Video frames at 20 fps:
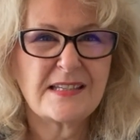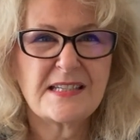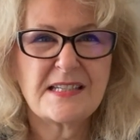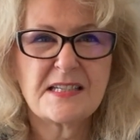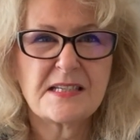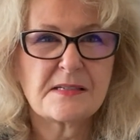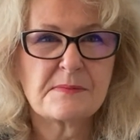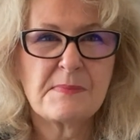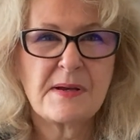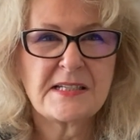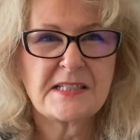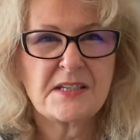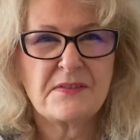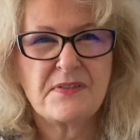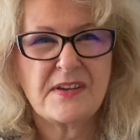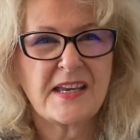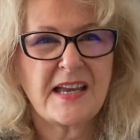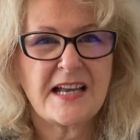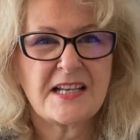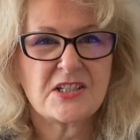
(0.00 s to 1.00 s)
It doesn't matter if
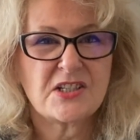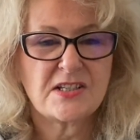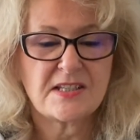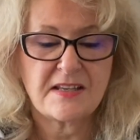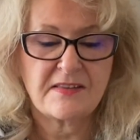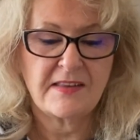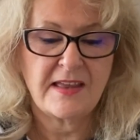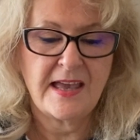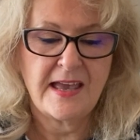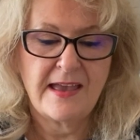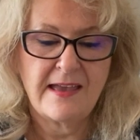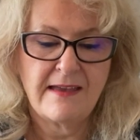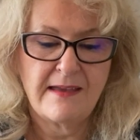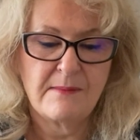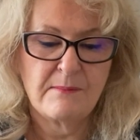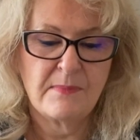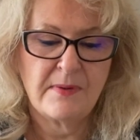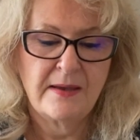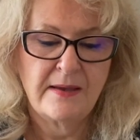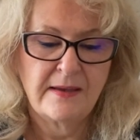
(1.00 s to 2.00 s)
it catches in the
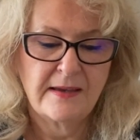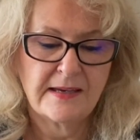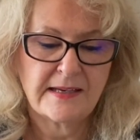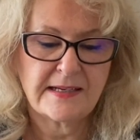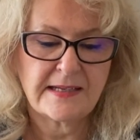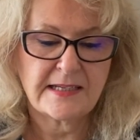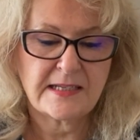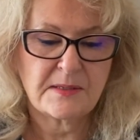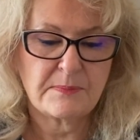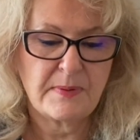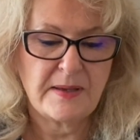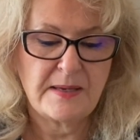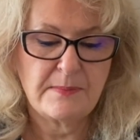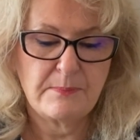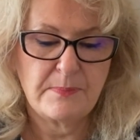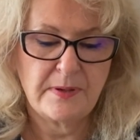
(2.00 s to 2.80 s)
hem a little bit.